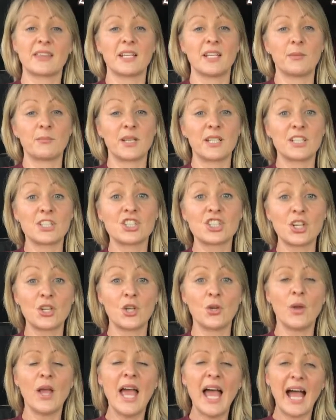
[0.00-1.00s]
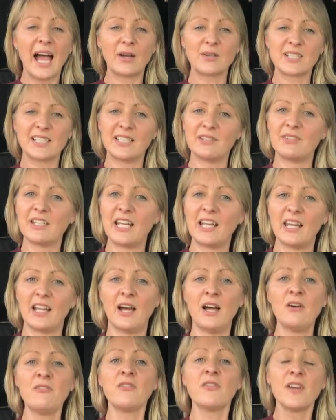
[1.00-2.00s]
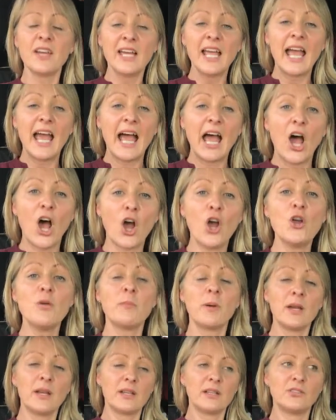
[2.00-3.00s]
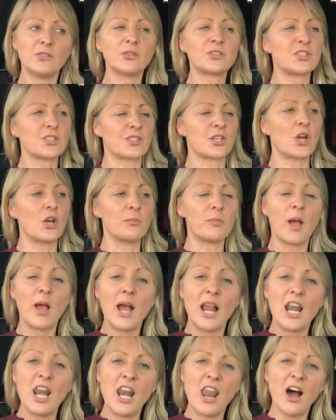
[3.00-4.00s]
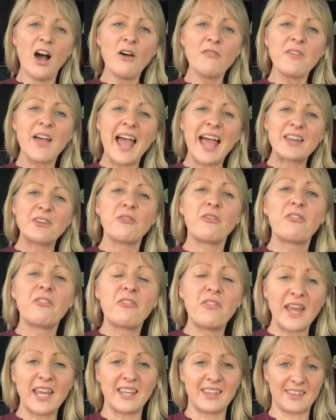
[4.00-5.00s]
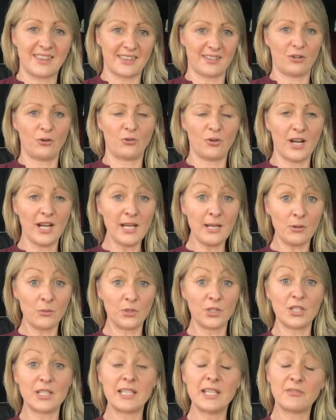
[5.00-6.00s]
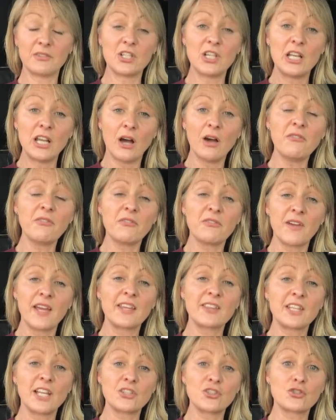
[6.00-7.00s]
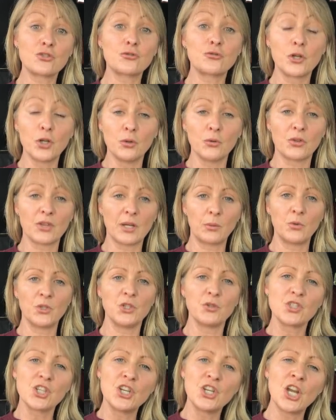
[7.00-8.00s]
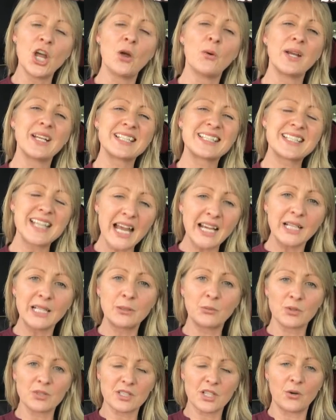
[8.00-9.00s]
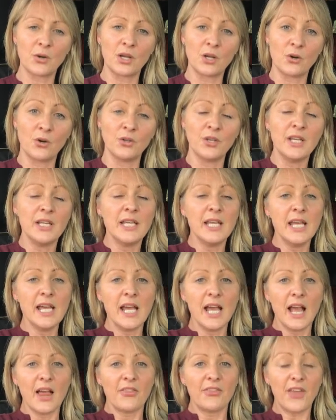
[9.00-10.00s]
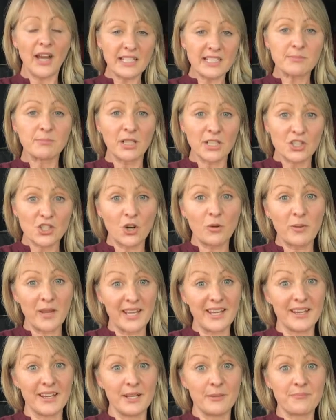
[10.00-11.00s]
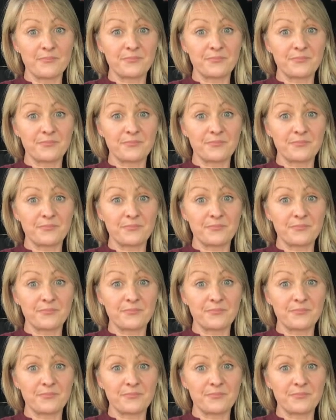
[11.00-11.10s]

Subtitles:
And I'm going to show you how to live in love, hope, not just hope, love and faith. All right? I want you to live in love, faith and truth. I want you to know exactly what's going on. That's my job here.